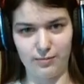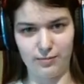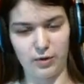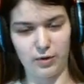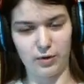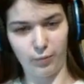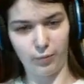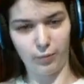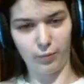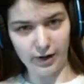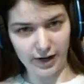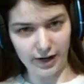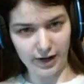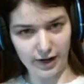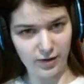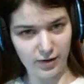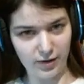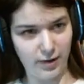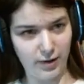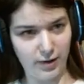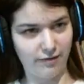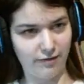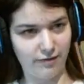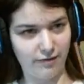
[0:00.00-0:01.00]
So on one end
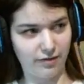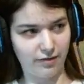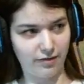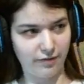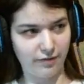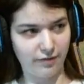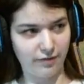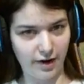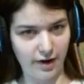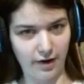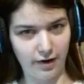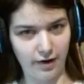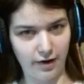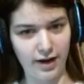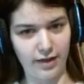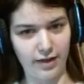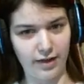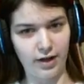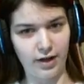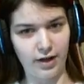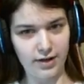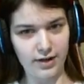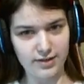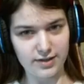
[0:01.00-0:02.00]
we have the fire
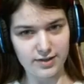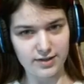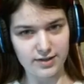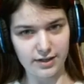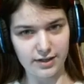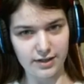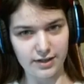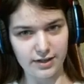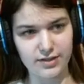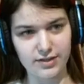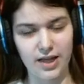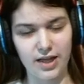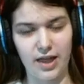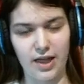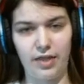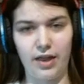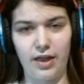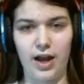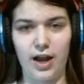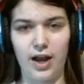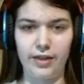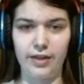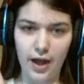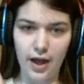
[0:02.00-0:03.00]
and the ice skills, and
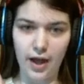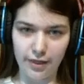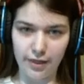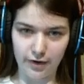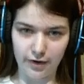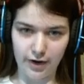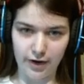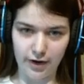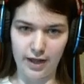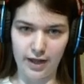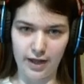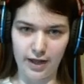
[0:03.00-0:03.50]
then on the other